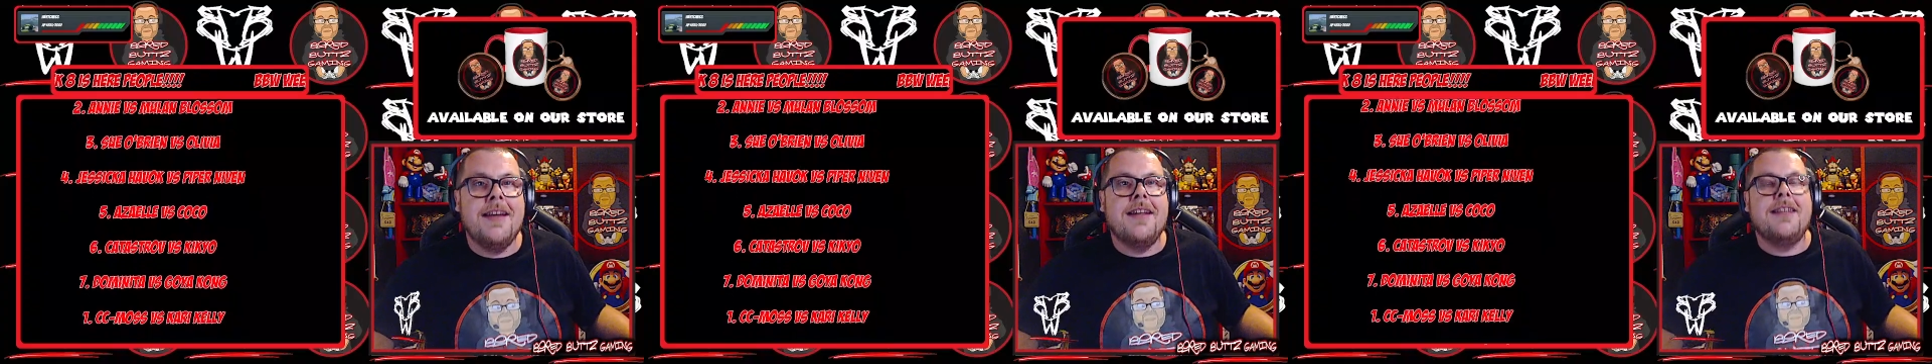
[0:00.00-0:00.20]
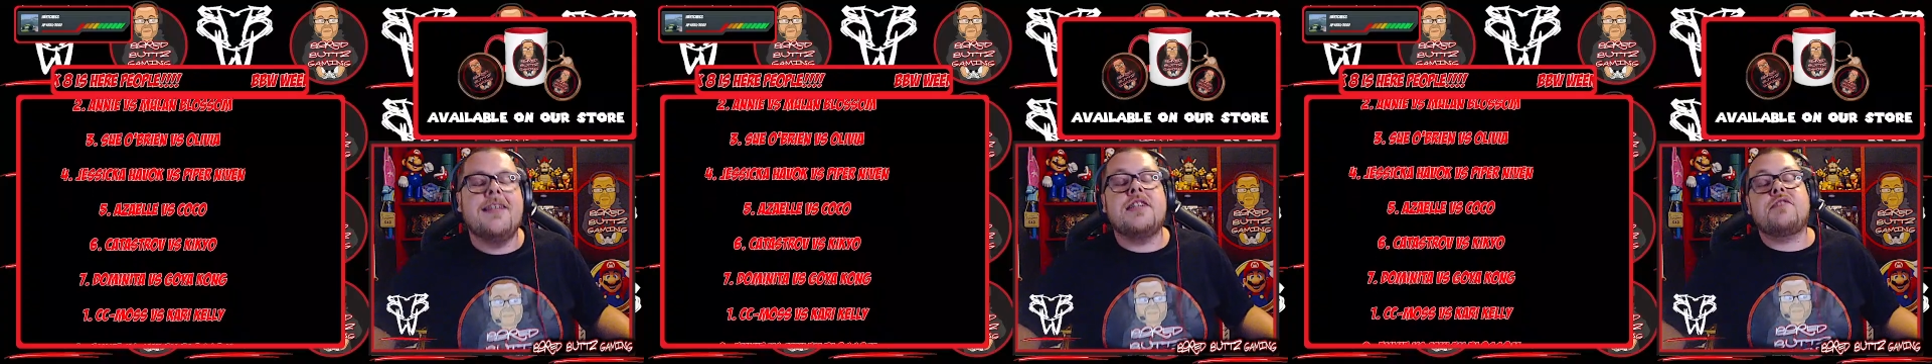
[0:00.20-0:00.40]

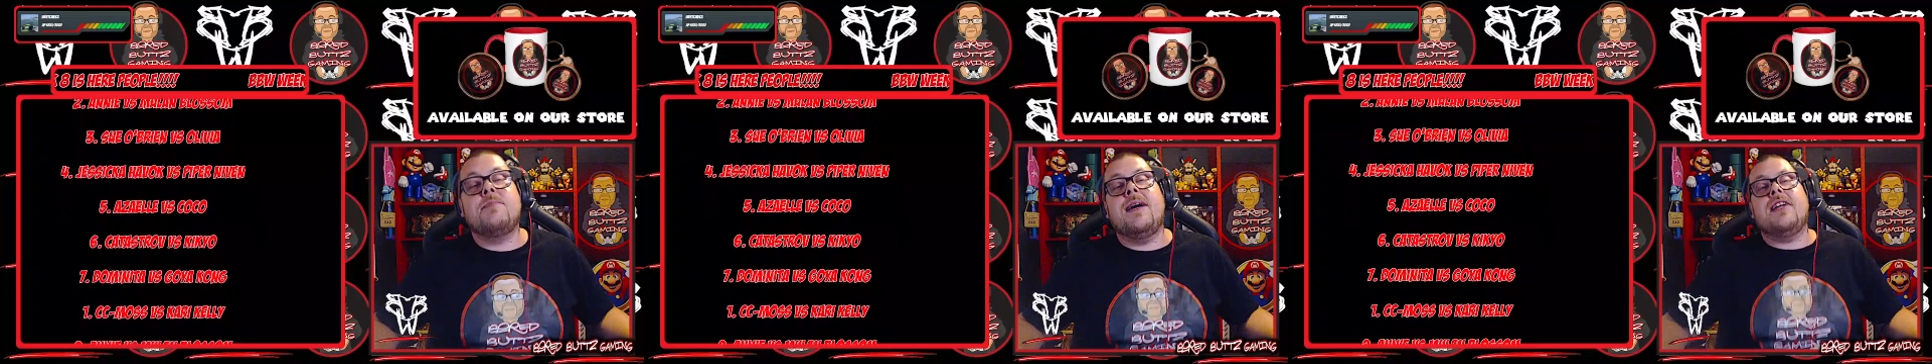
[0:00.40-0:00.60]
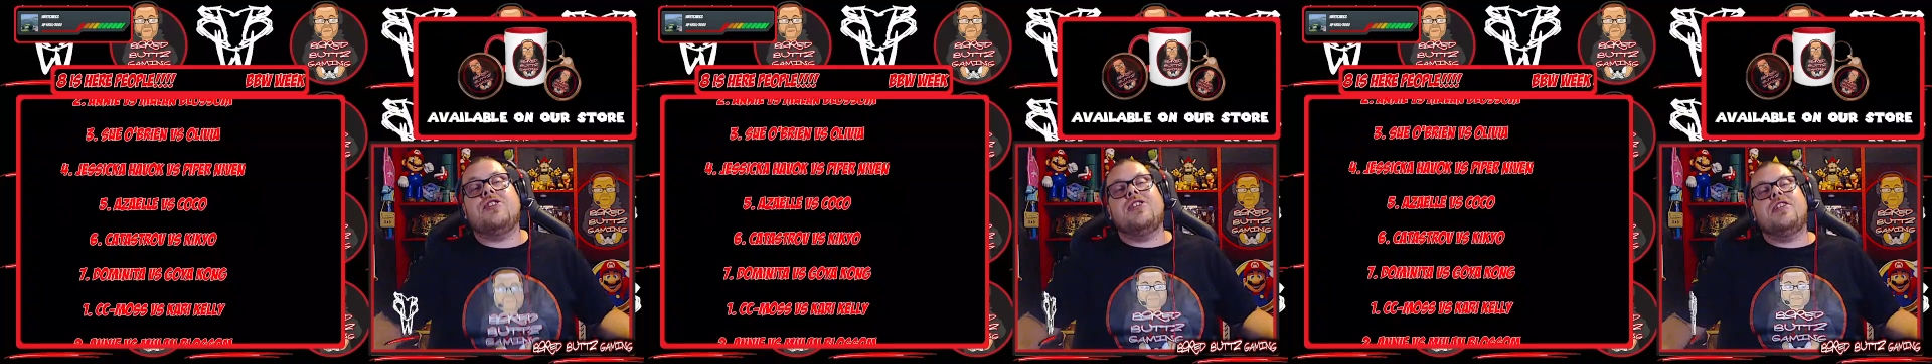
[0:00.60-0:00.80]
This
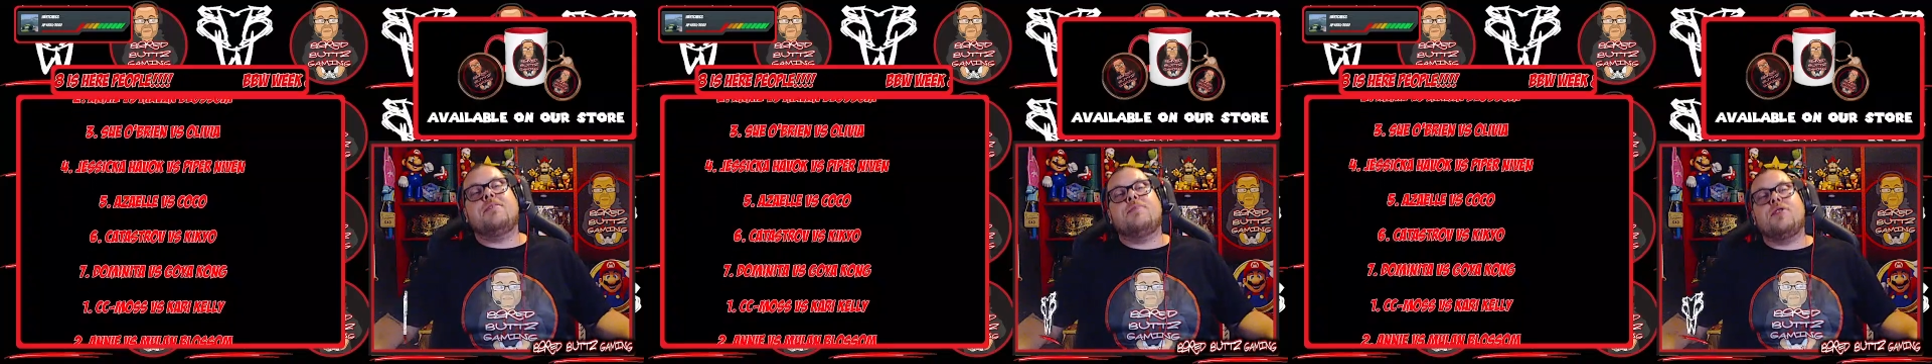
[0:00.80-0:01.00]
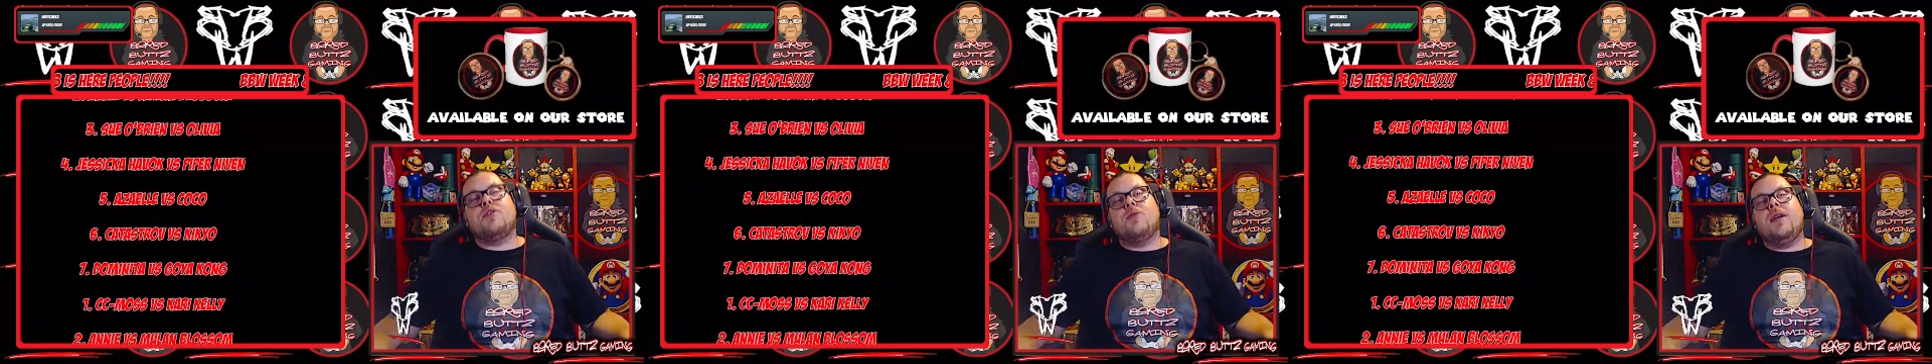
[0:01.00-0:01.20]
match is
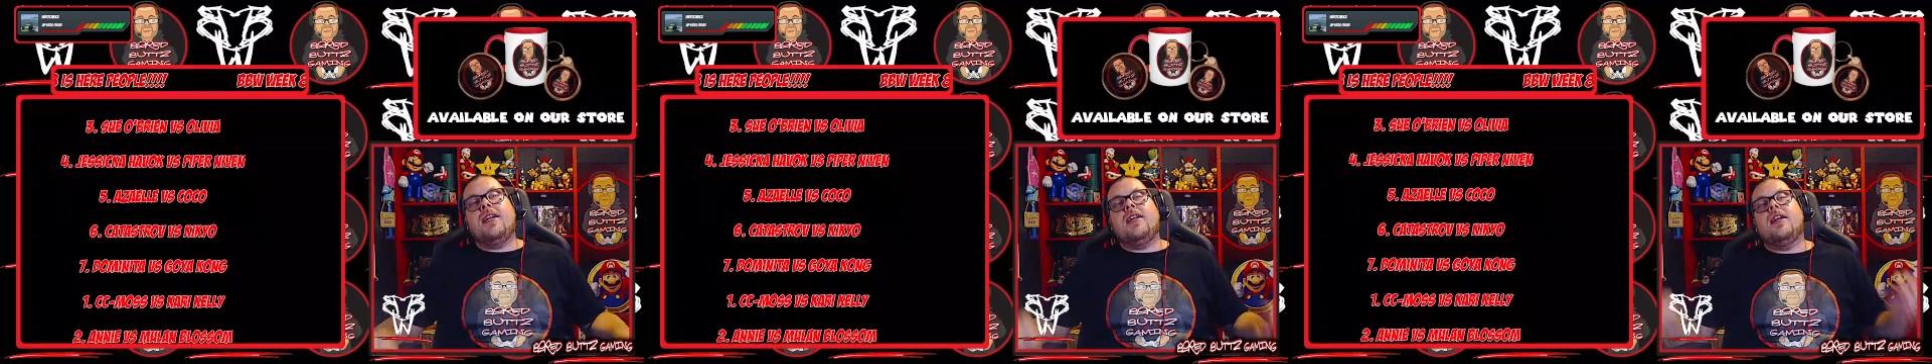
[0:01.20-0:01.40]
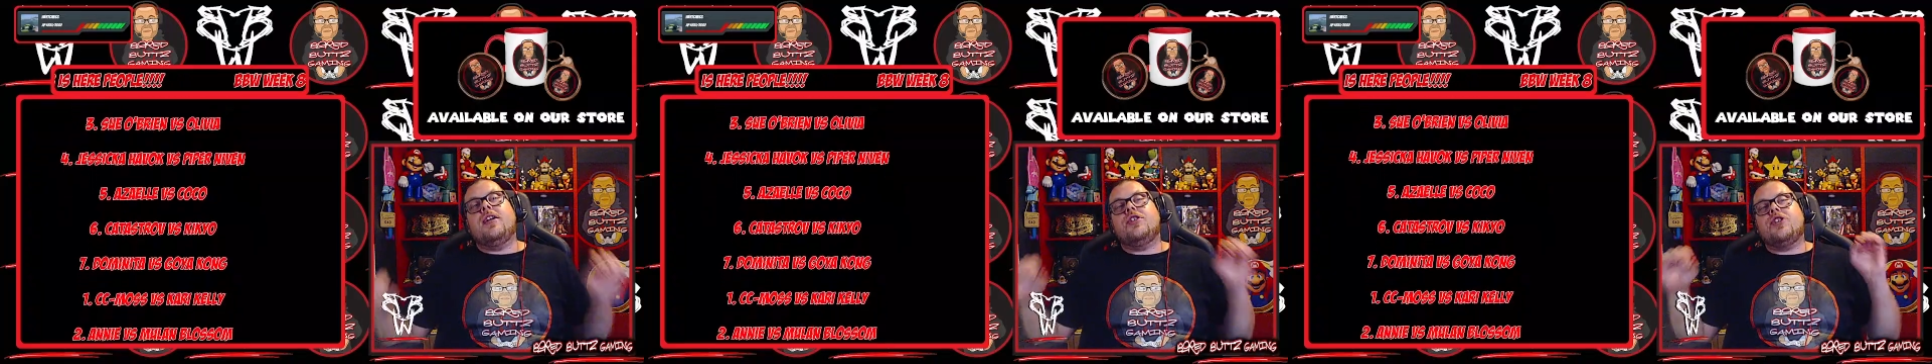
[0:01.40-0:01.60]
between
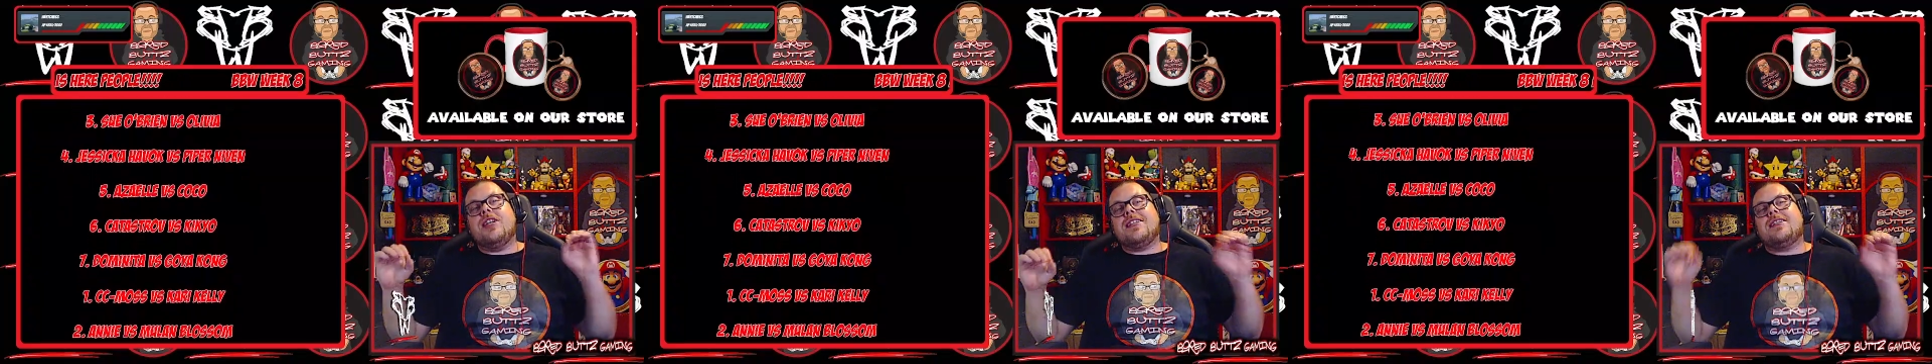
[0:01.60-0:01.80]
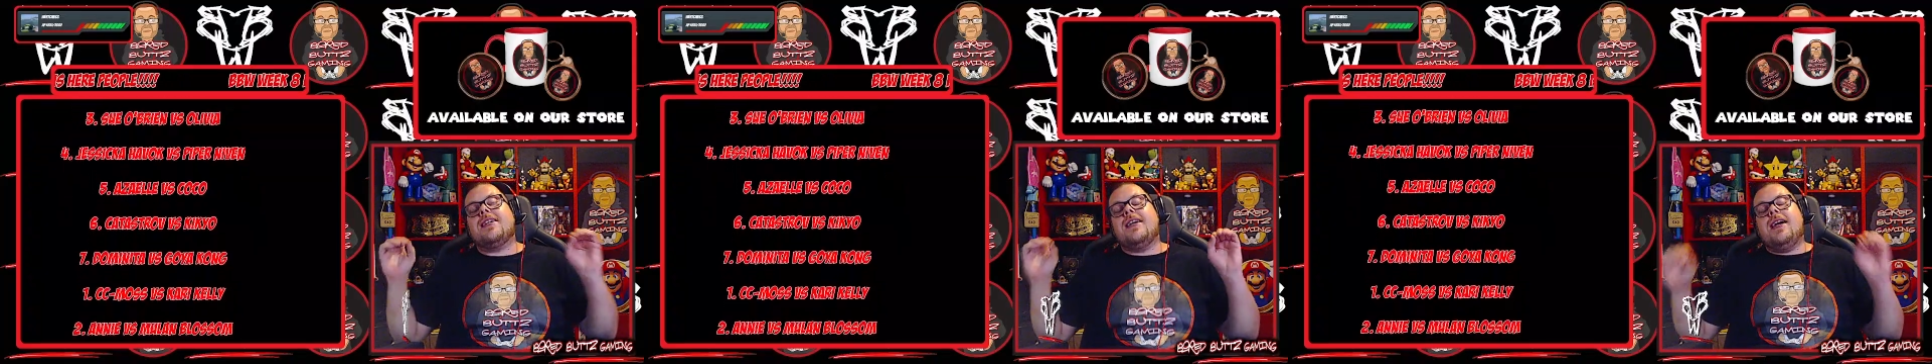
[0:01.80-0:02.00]

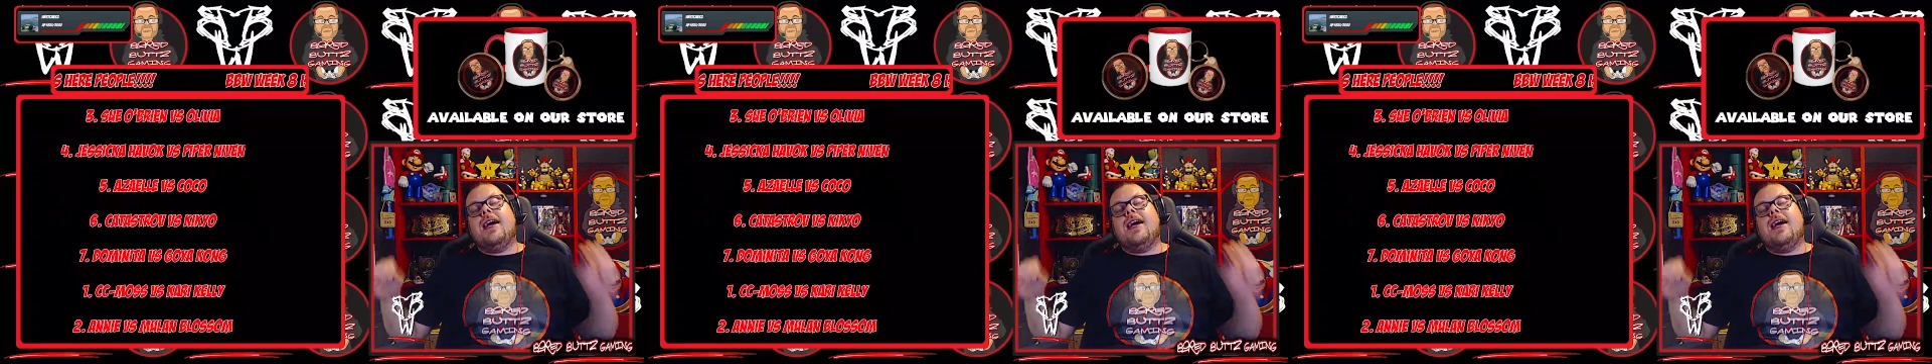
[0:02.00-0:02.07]
Jessicka